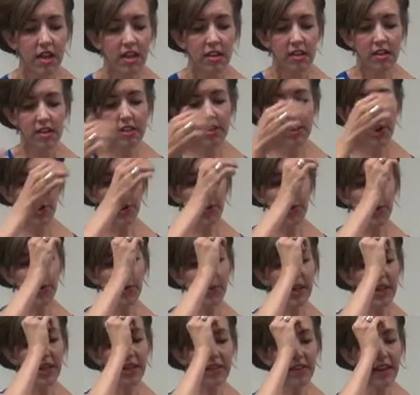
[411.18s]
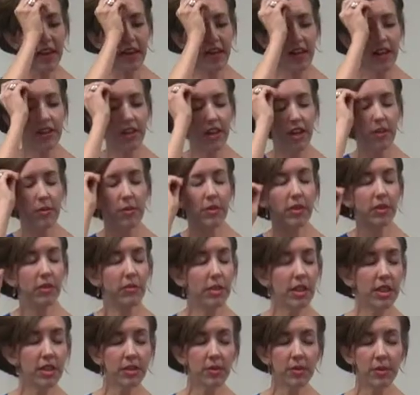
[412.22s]
So in that, I thought, well,
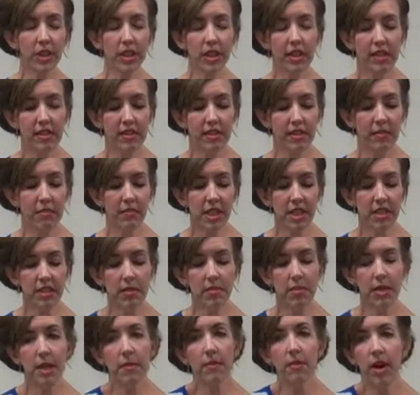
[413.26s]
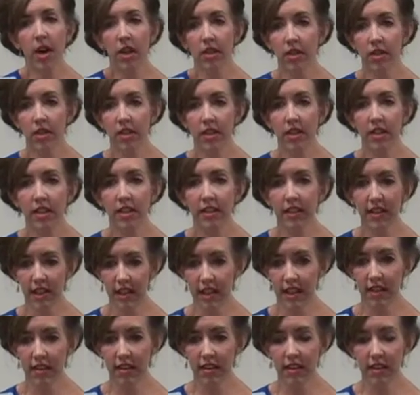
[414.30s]
what in the world does it mean to be a modern
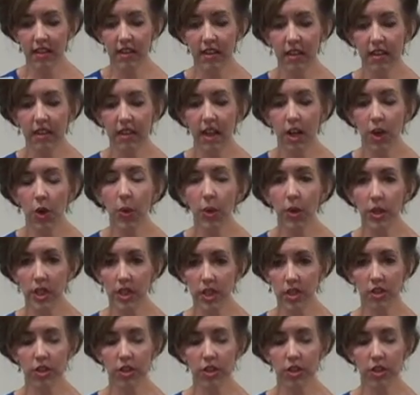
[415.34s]
lady then? According